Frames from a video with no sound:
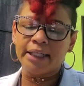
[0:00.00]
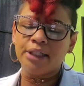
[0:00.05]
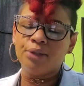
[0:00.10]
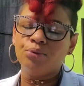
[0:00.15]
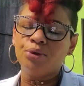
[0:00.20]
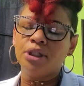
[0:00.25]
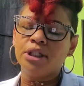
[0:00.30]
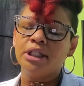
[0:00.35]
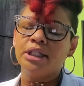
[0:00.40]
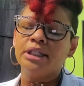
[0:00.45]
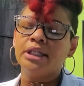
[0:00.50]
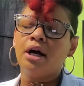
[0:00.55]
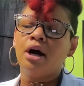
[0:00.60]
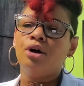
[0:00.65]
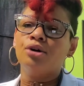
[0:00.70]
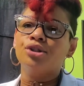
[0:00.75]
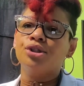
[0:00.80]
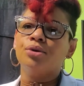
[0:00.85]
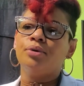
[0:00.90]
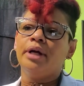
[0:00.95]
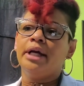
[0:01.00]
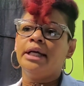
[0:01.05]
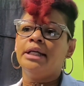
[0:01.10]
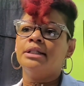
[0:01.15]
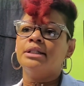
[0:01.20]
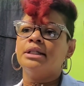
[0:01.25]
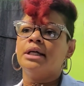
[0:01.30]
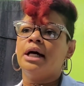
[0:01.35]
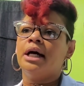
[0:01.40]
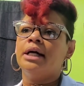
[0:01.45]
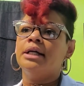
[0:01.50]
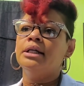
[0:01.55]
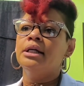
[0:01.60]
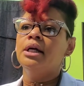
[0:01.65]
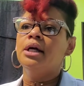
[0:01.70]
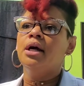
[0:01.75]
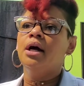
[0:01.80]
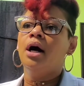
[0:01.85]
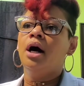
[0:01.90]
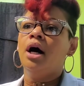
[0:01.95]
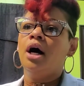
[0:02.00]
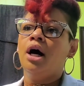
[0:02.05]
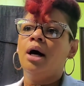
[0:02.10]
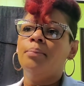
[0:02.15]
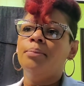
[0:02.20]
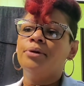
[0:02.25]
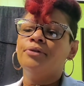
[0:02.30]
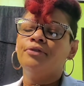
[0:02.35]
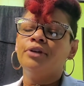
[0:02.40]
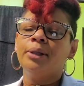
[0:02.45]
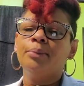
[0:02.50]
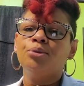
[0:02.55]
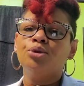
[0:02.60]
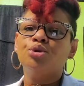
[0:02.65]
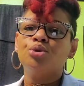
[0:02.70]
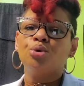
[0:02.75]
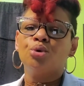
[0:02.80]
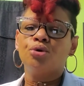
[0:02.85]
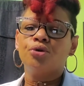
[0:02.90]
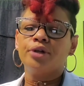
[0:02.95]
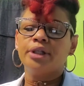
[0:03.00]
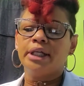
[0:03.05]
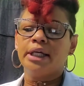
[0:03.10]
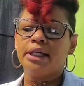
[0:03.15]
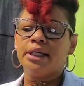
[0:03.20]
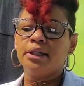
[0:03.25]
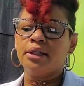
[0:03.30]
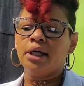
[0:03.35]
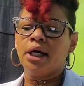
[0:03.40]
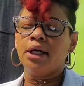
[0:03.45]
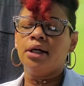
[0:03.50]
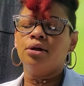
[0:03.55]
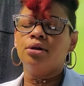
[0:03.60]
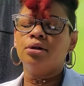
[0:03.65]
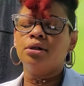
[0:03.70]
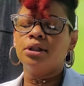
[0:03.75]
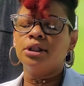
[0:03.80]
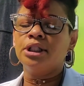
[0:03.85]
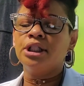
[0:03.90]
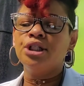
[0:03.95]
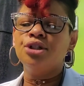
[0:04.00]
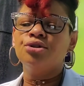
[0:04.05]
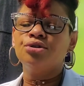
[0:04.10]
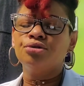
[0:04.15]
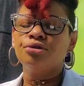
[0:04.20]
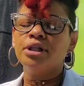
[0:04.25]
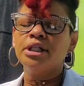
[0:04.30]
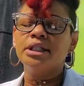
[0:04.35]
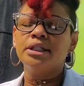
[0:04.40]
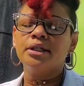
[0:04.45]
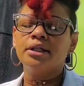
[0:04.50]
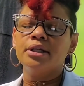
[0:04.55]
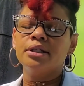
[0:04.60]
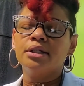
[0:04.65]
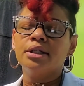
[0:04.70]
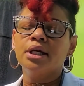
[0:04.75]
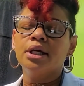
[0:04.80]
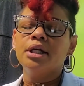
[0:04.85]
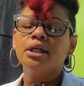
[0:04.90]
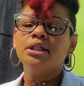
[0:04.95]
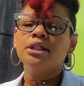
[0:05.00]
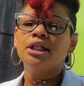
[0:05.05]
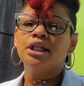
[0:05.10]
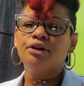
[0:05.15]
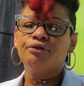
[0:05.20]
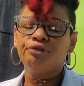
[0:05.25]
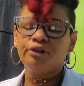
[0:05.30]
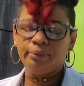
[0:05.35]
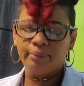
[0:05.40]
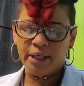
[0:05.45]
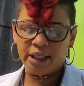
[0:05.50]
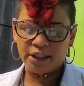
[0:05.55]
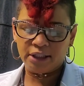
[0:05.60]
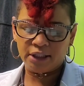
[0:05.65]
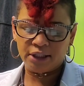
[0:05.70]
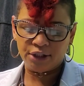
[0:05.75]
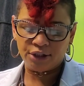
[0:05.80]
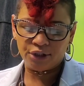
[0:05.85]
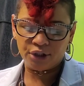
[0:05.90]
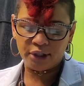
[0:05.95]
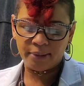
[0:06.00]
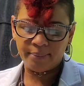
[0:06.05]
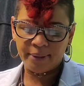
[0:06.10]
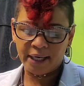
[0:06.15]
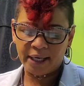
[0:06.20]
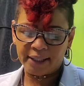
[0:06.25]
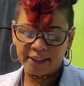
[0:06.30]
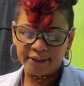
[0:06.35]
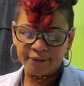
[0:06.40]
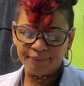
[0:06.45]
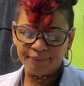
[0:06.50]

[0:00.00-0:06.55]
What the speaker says: which is also an anti-inflammatory that kind of decreases the inflammation into your body.